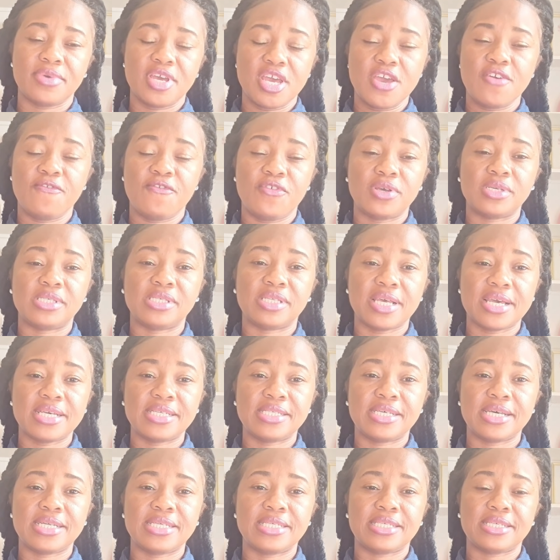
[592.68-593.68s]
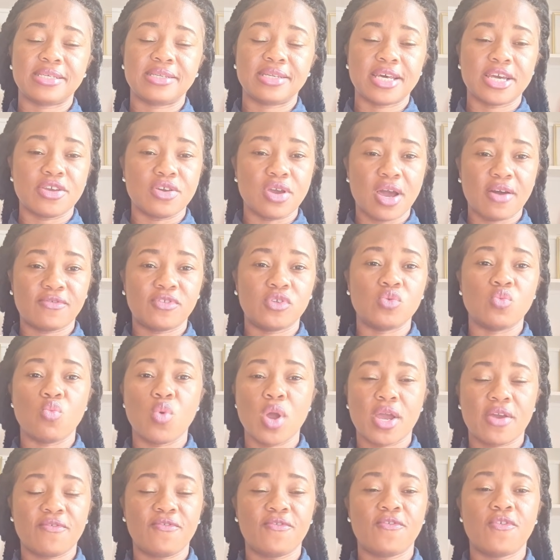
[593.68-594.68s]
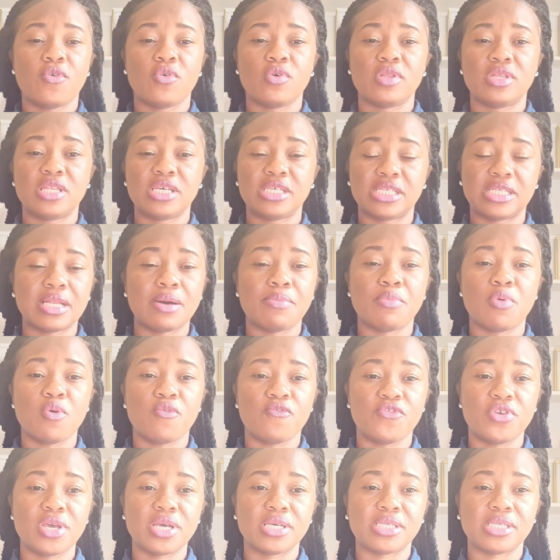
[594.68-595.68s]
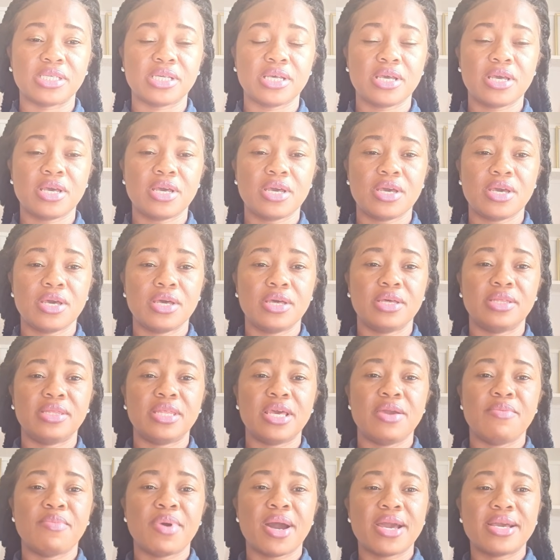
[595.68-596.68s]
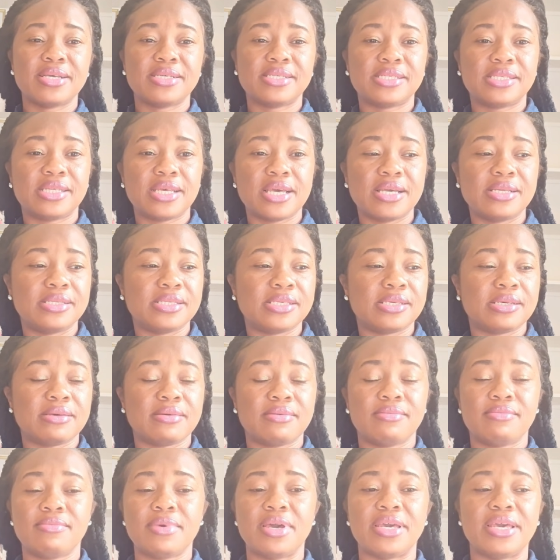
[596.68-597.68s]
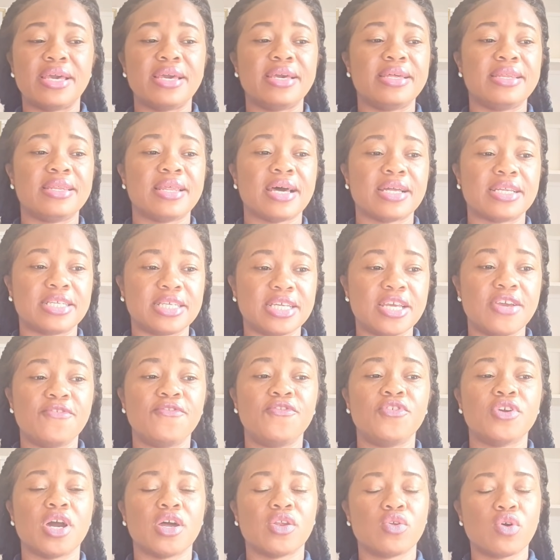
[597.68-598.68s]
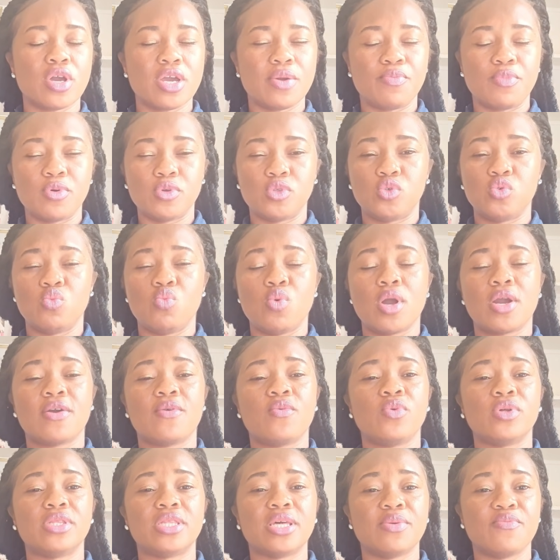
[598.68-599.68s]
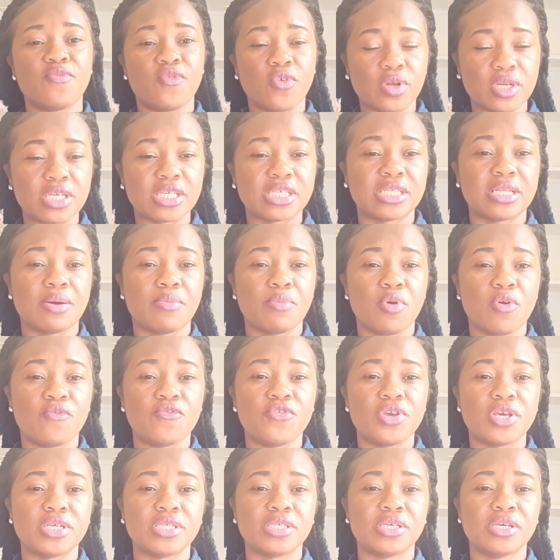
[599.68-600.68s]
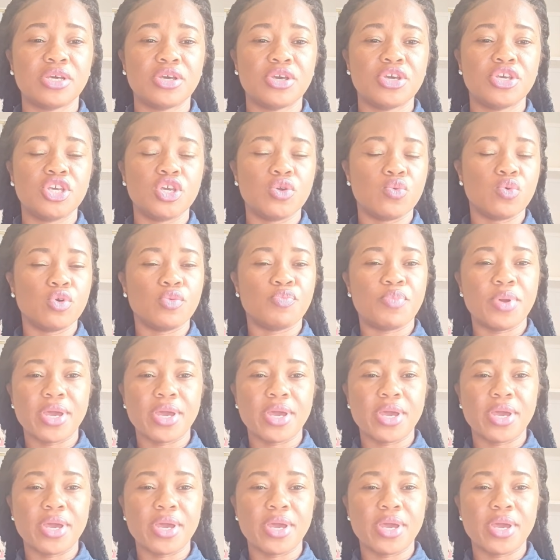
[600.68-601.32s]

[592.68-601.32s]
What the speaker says: if it's stated that you have to work for this number of years, they might state again that if you are not able to work with them for this number of years, you would